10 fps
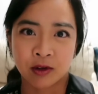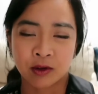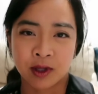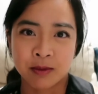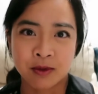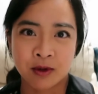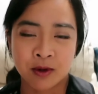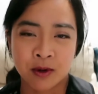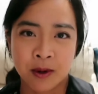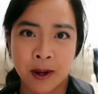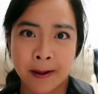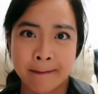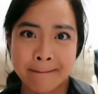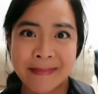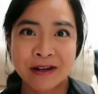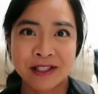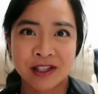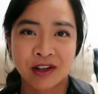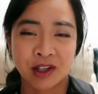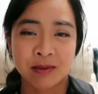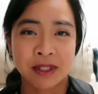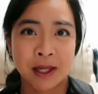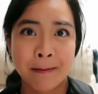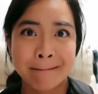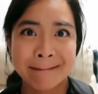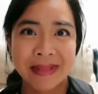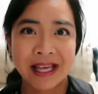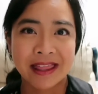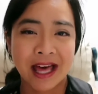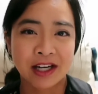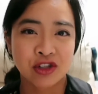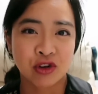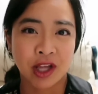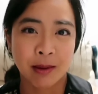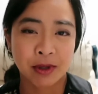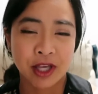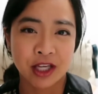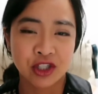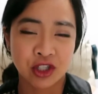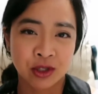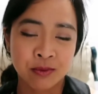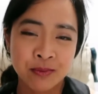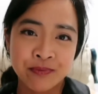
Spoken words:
your lips or piercing your lips like that during application,